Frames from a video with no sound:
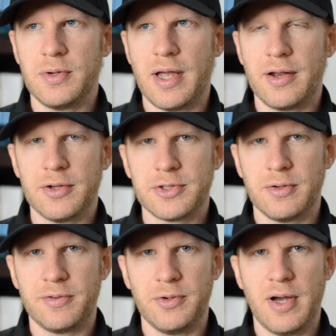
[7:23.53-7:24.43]
and also
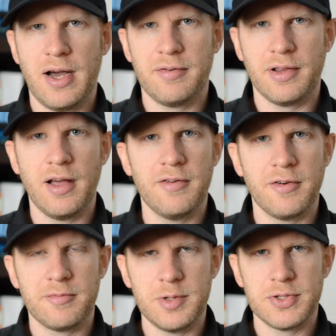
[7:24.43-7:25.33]
if you have a love
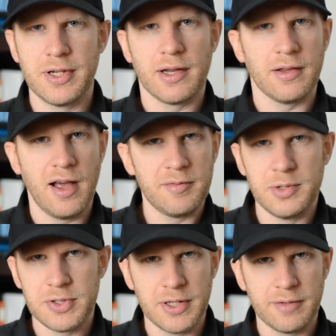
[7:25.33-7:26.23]
of music, live
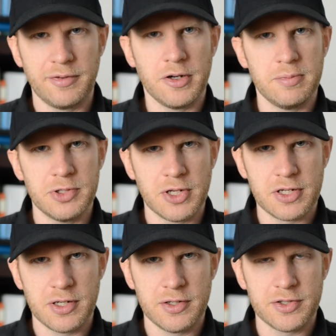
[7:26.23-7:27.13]
music, if you're a
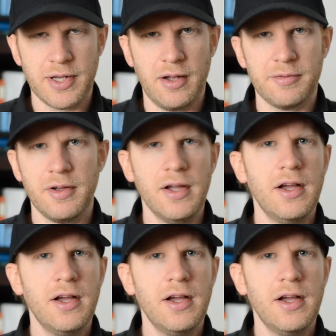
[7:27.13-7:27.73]
musician yourself,